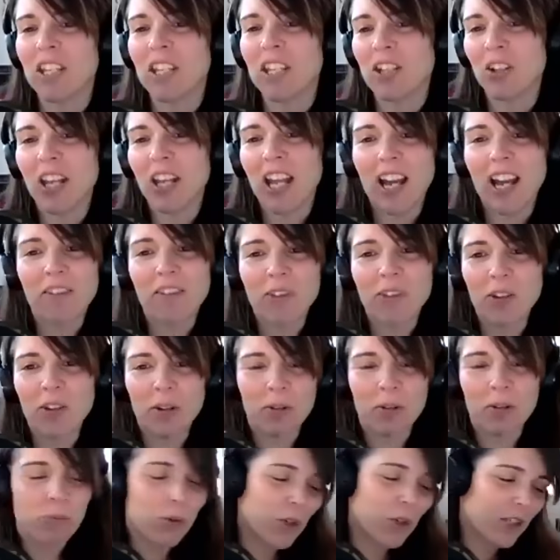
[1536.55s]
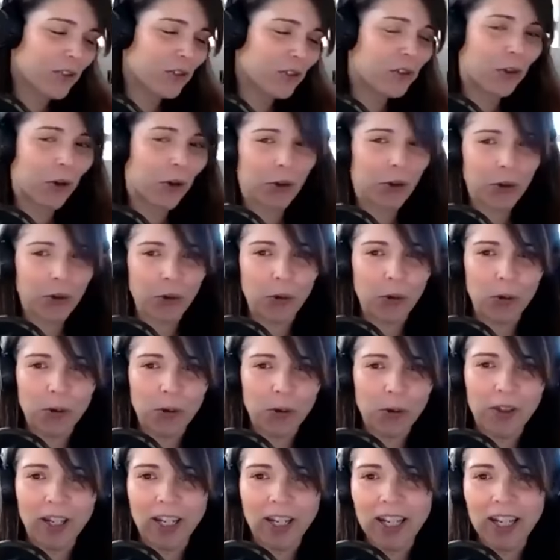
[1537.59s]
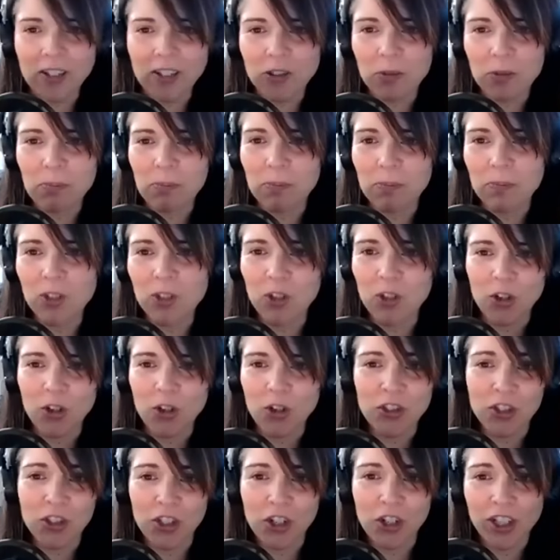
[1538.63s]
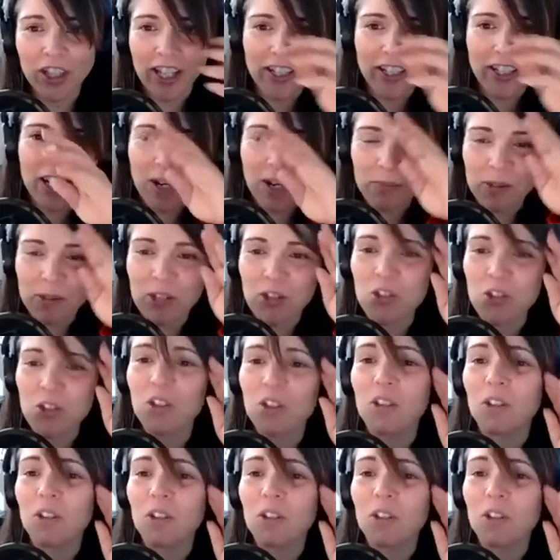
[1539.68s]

They could have the prettiest turtle thing, and it's an online competition.